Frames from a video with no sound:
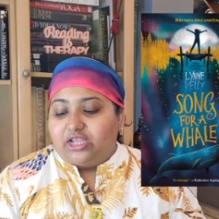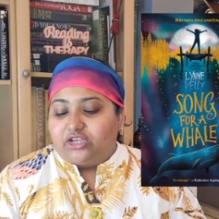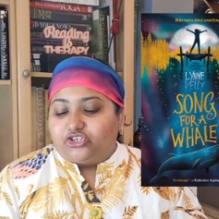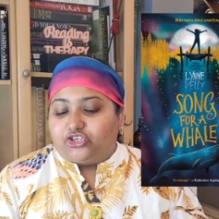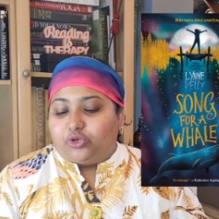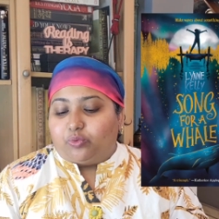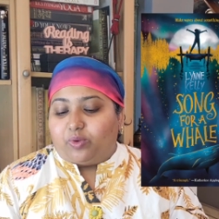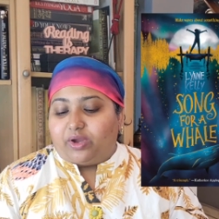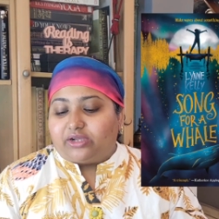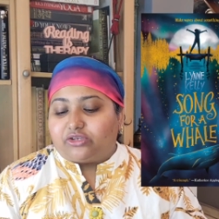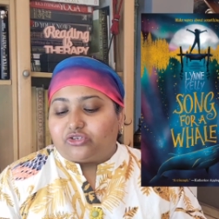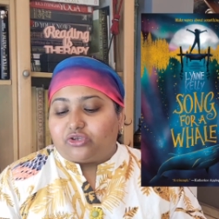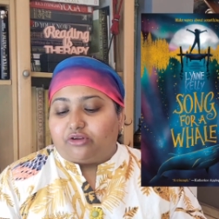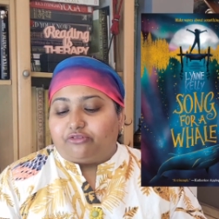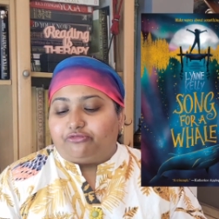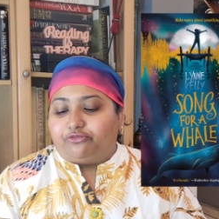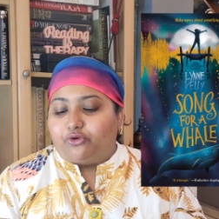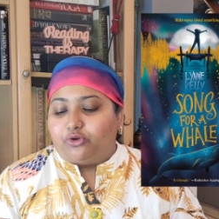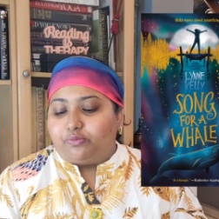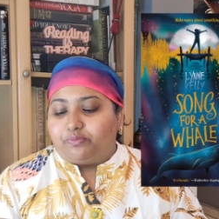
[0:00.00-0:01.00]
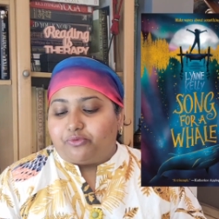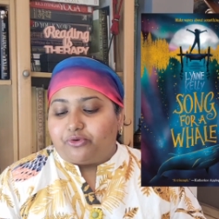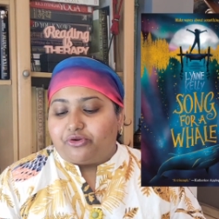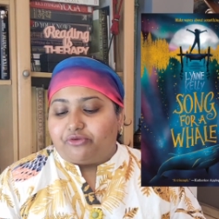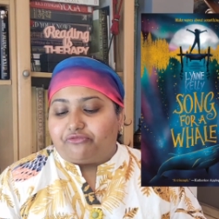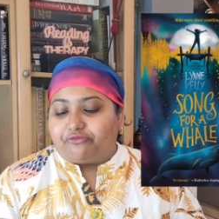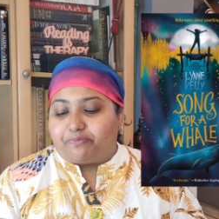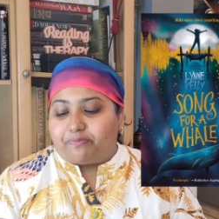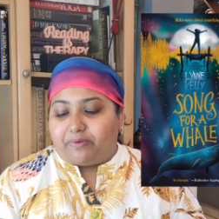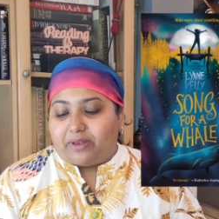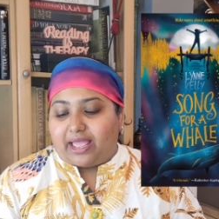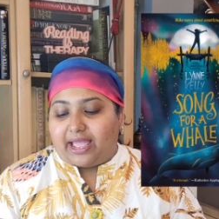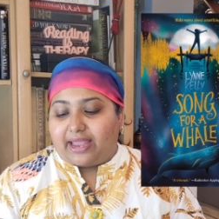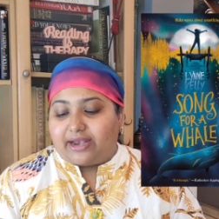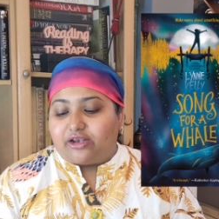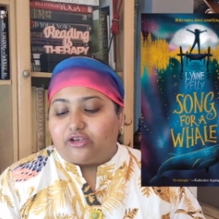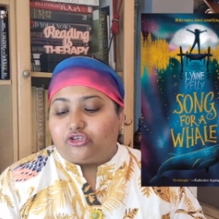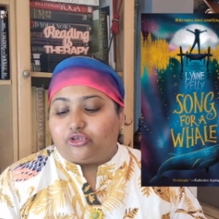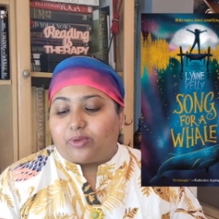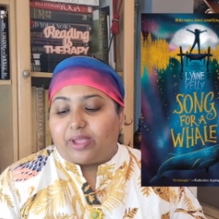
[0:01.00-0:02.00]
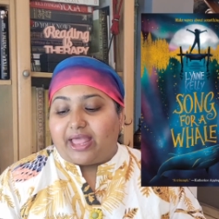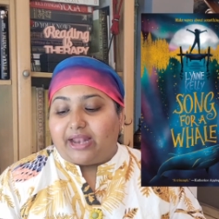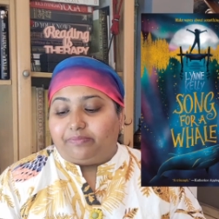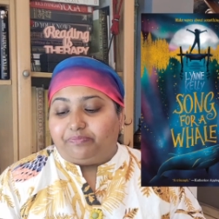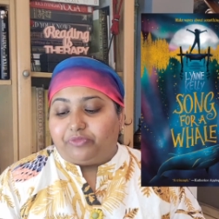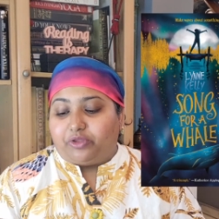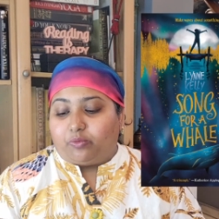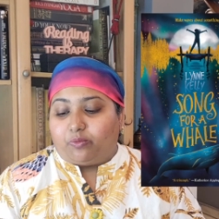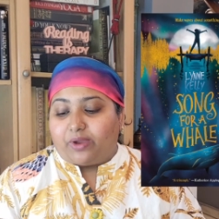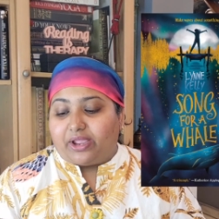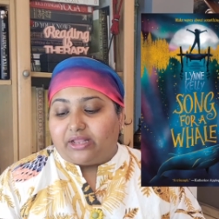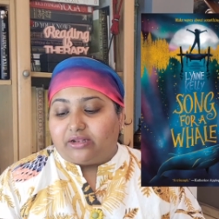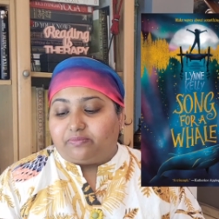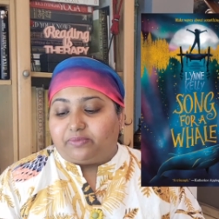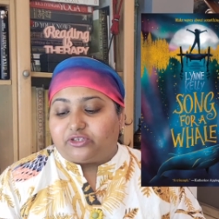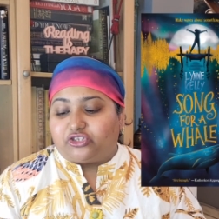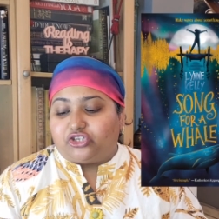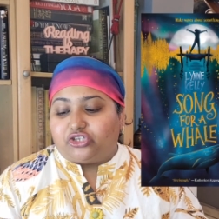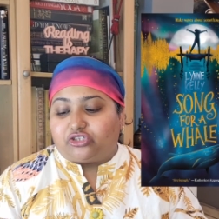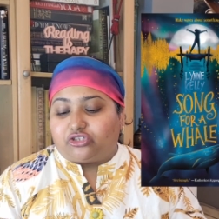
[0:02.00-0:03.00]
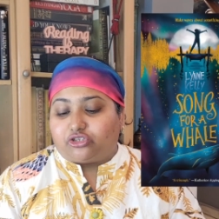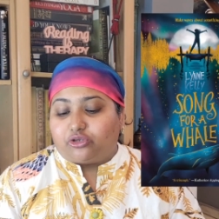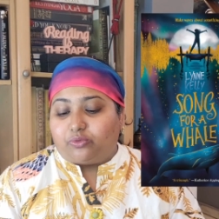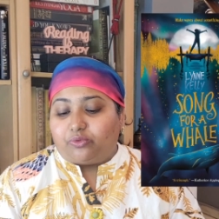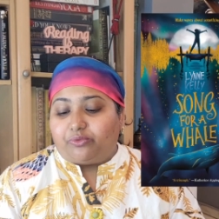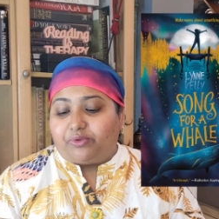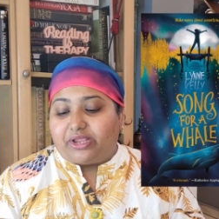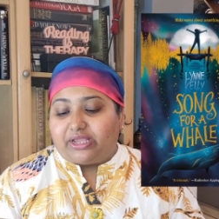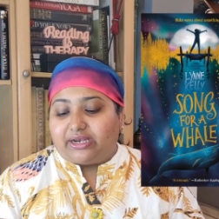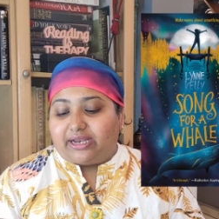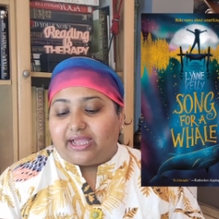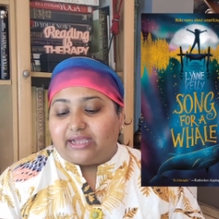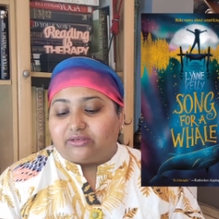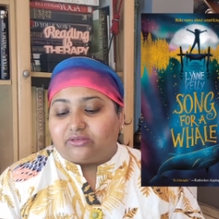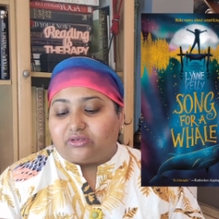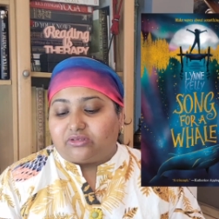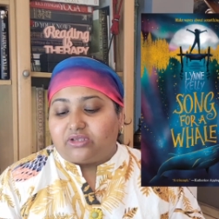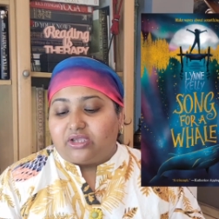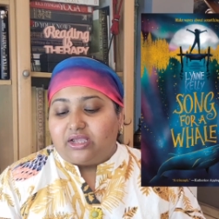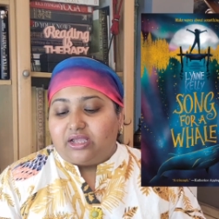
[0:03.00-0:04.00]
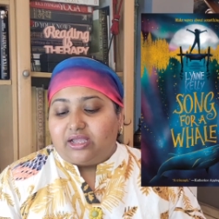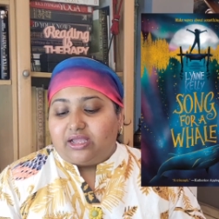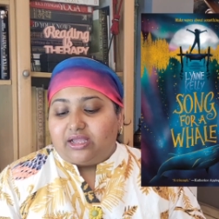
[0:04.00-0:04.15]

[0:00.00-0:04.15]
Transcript: She works on a foolproof plan to help the whale, but she soon realizes